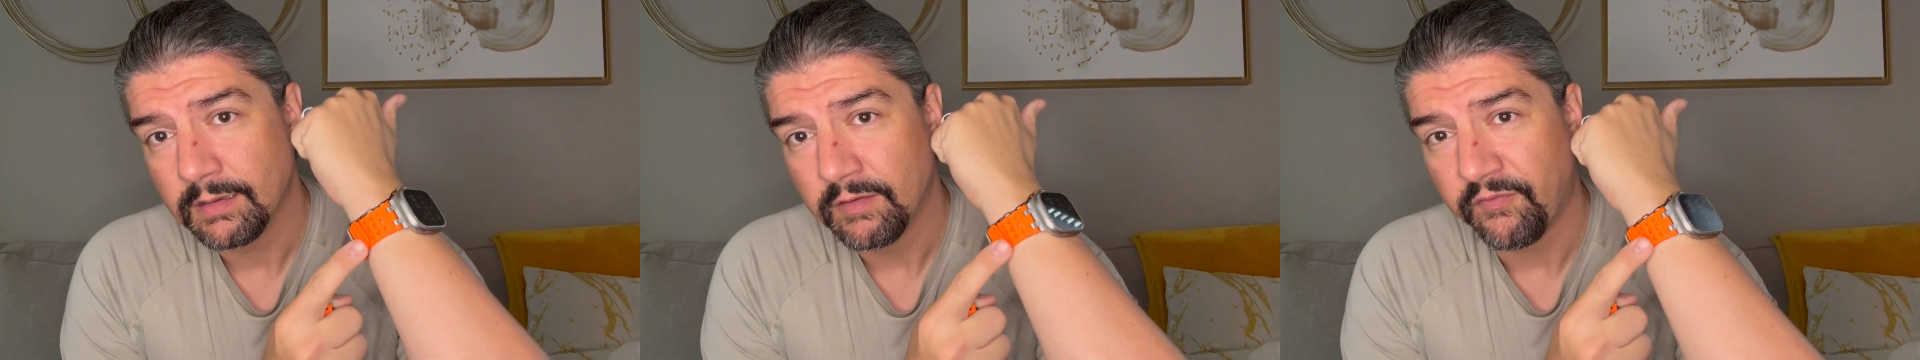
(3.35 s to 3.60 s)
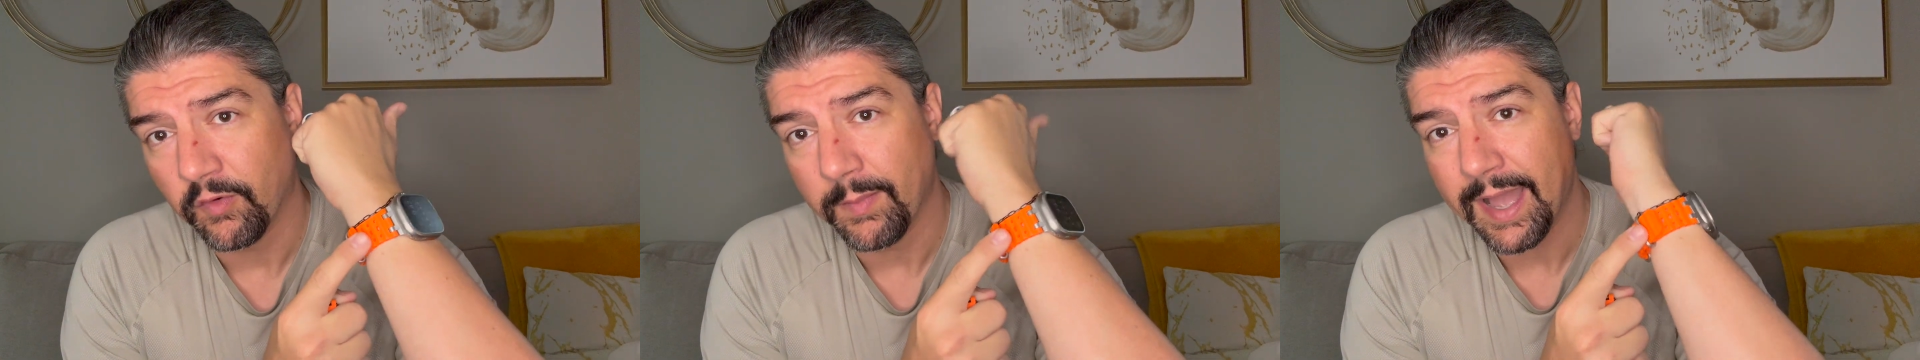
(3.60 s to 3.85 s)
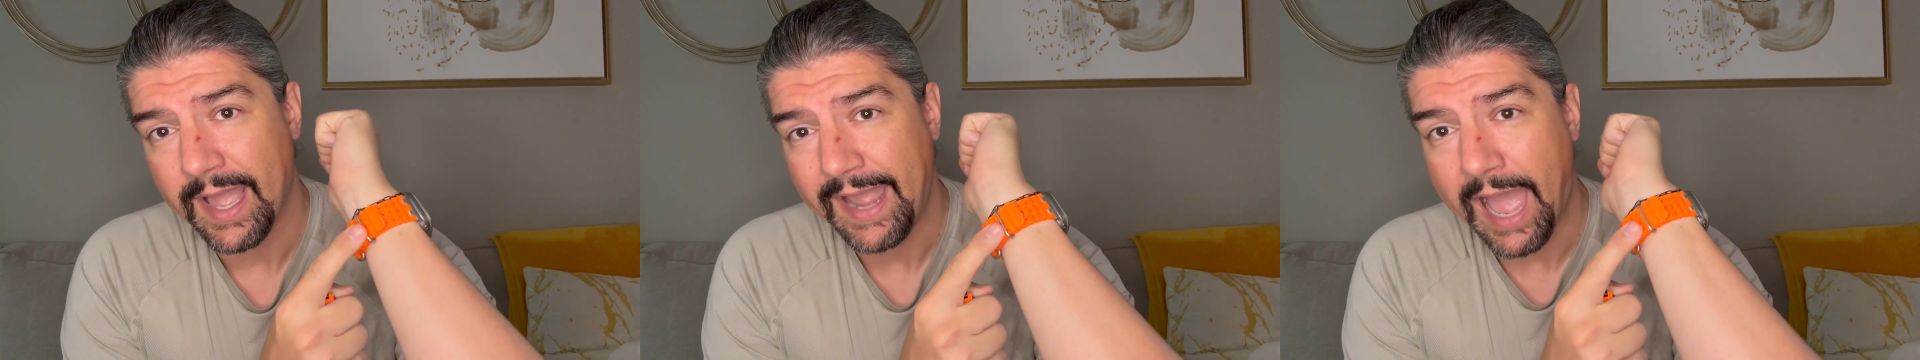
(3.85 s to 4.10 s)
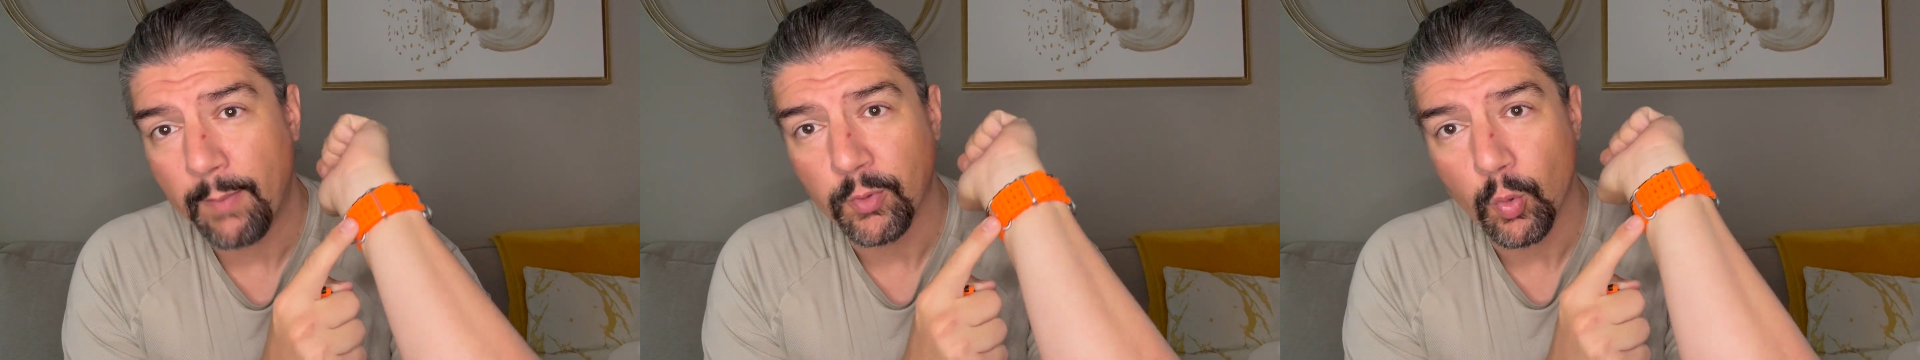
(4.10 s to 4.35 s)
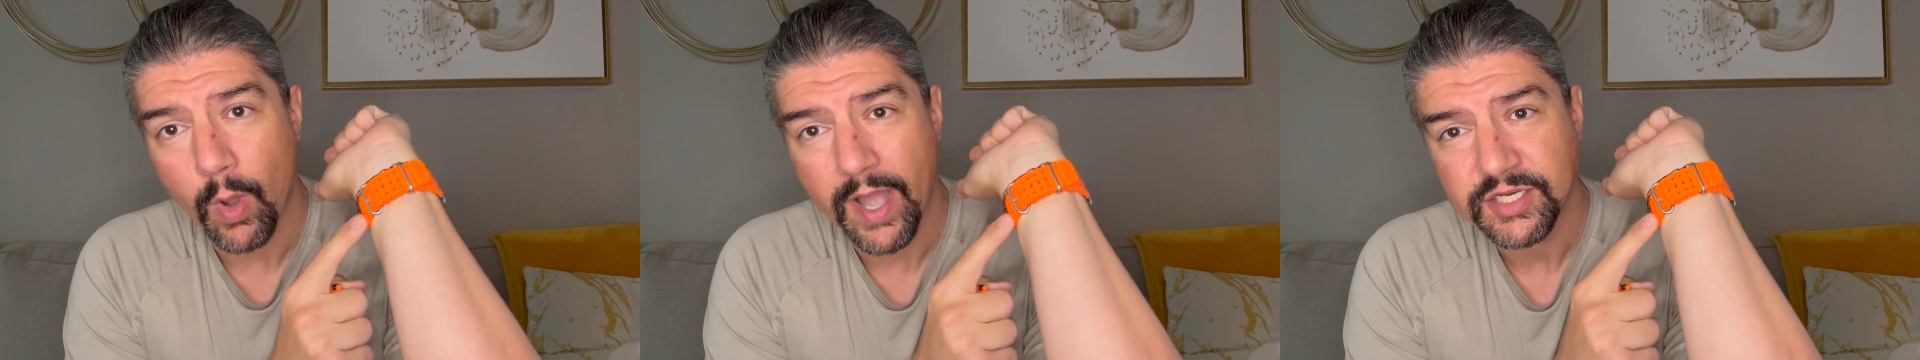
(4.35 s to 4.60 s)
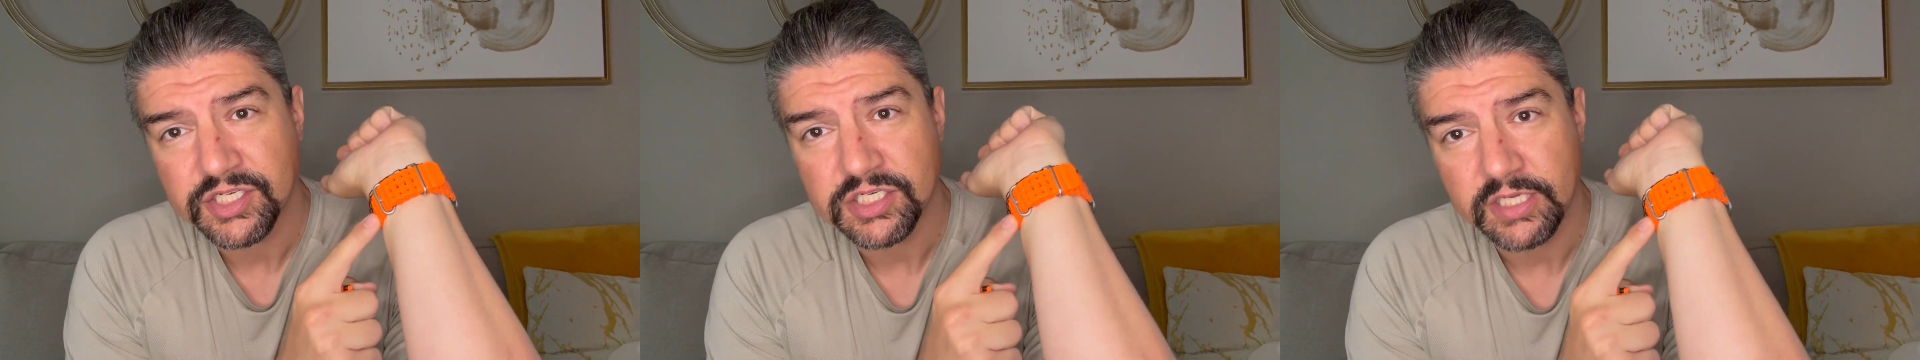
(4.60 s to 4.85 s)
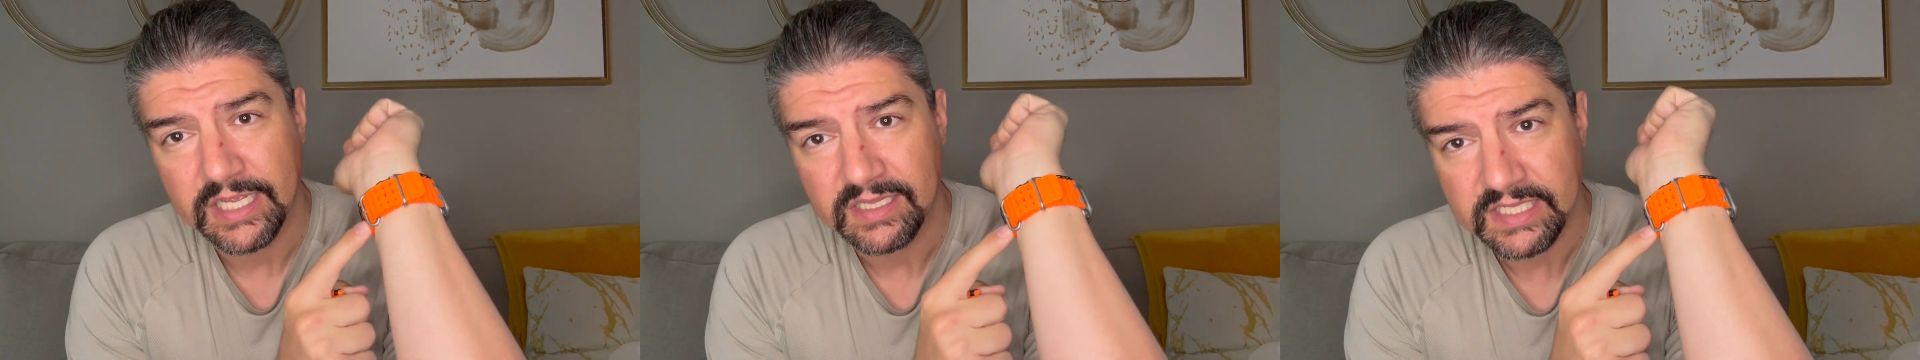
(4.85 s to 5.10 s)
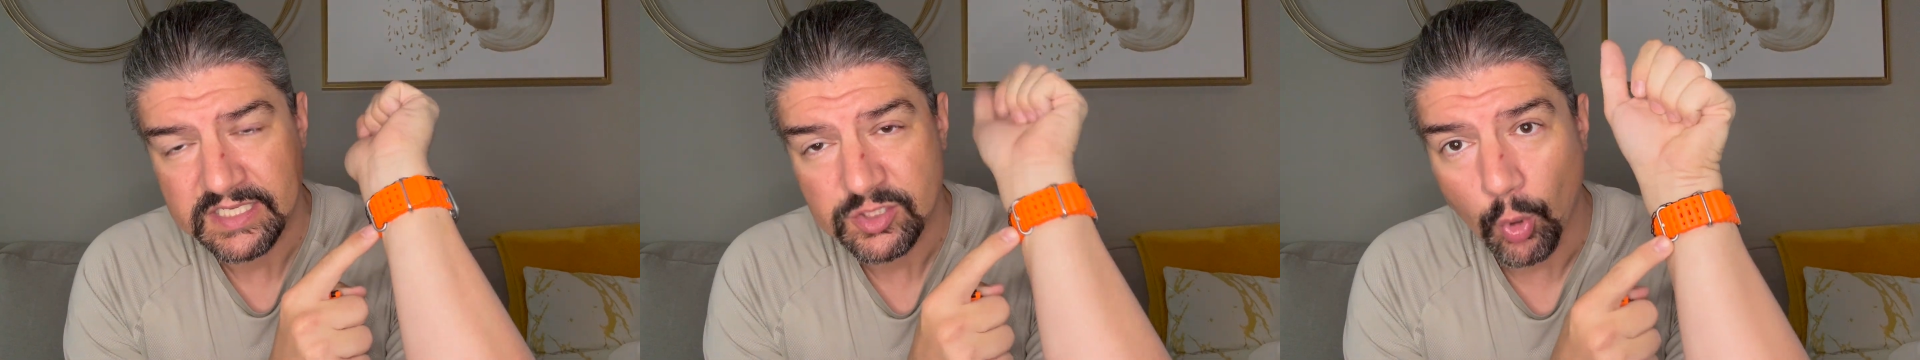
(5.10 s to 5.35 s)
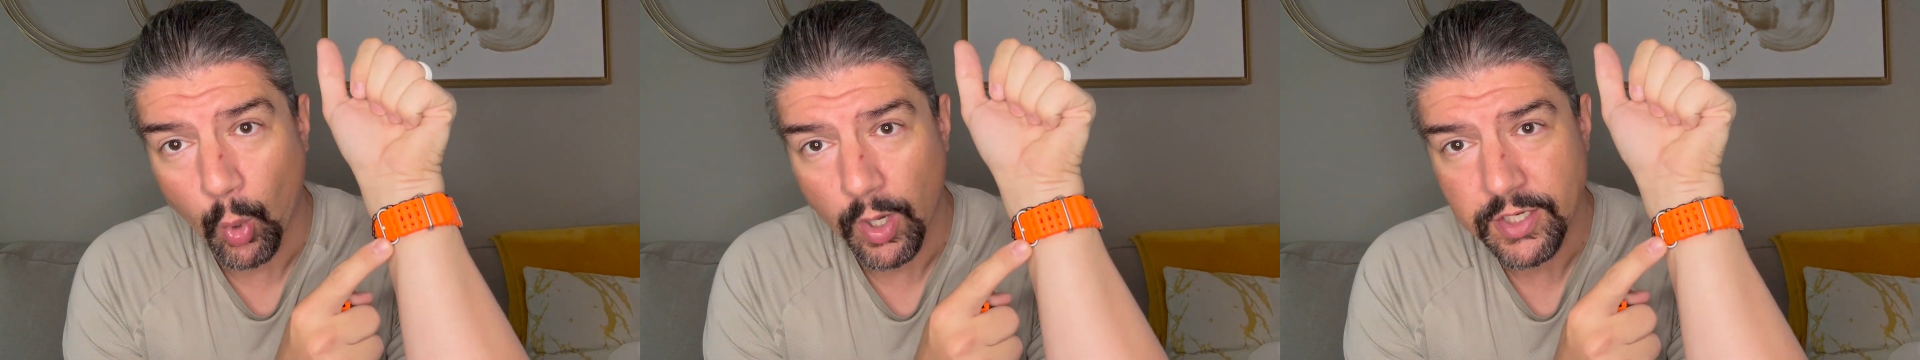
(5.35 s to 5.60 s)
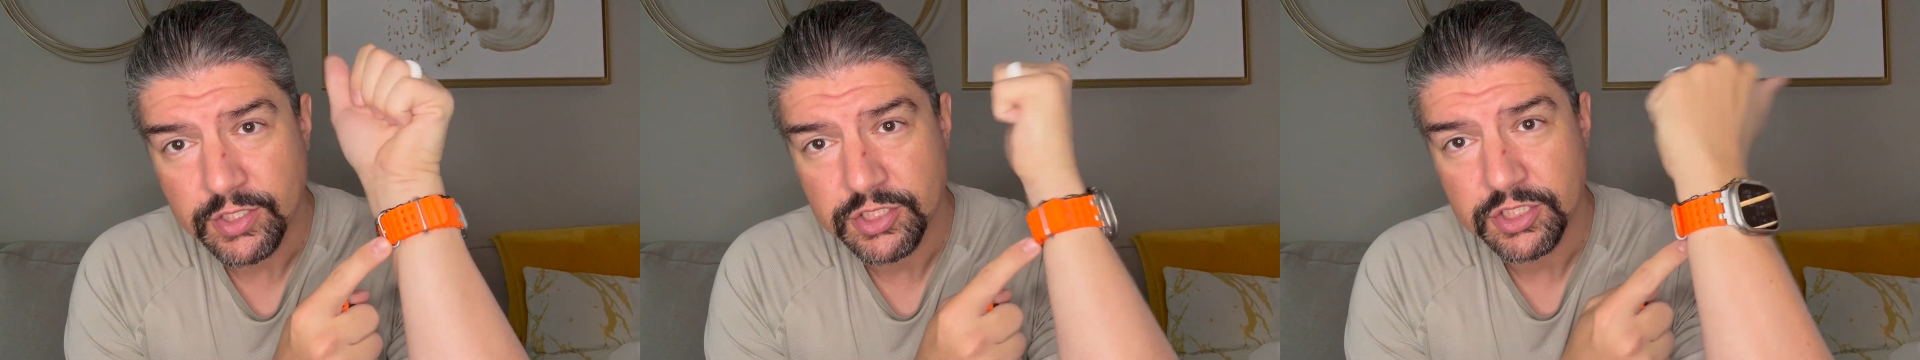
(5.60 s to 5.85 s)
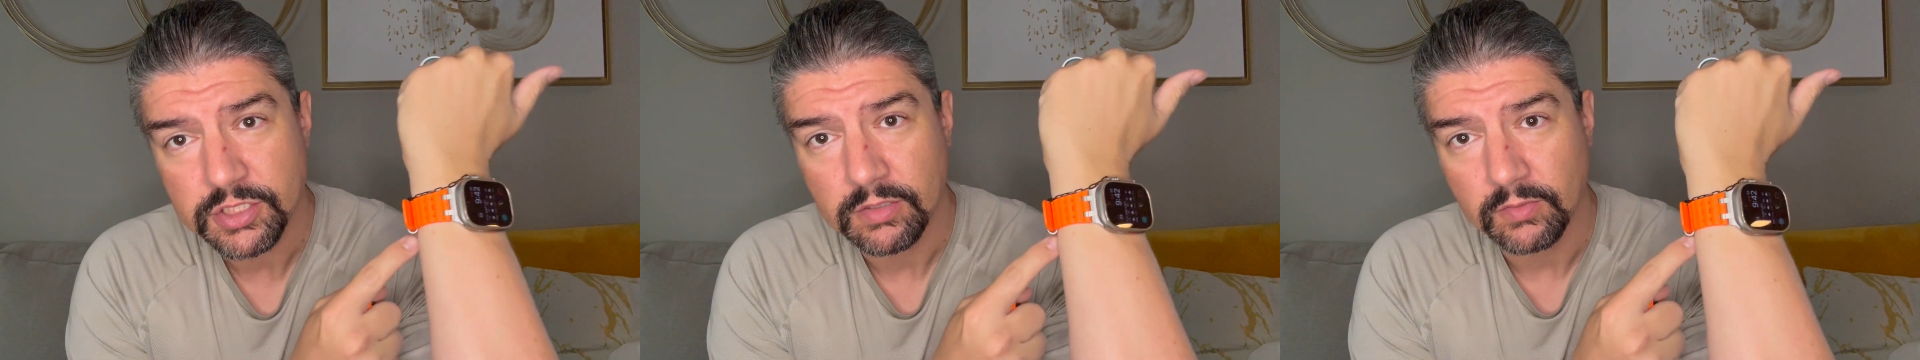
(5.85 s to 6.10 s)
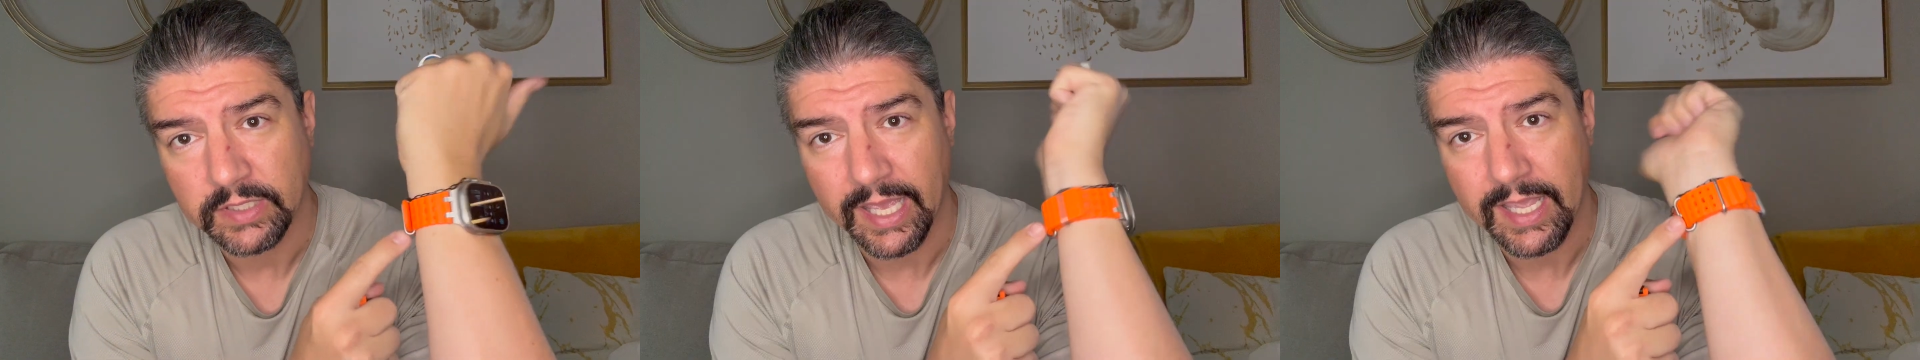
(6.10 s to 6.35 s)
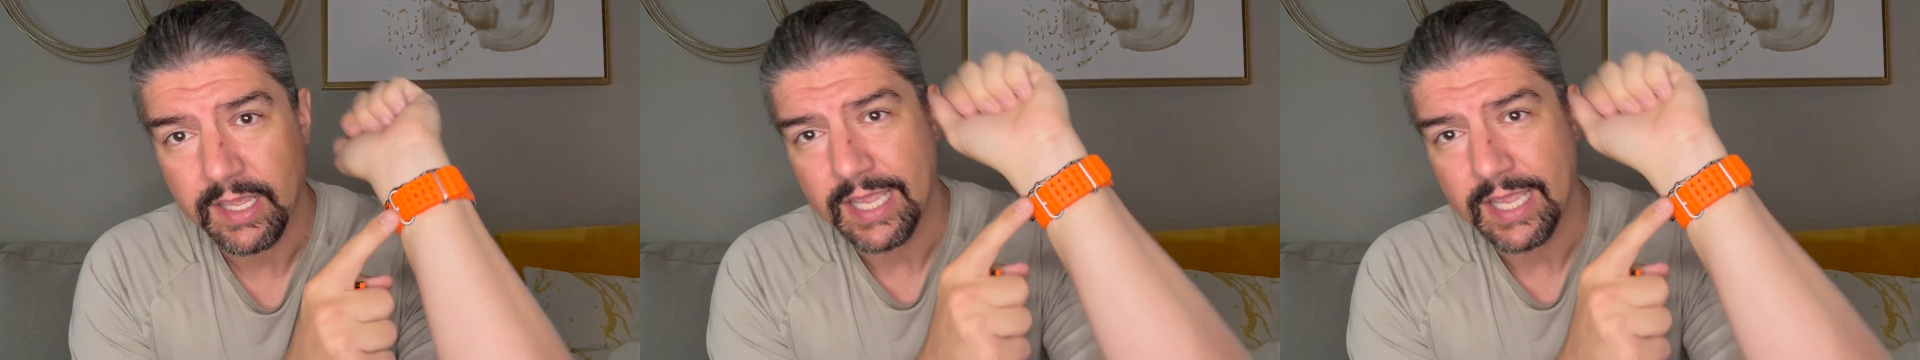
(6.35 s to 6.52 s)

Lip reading: for my Apple Watch in this orange, okay?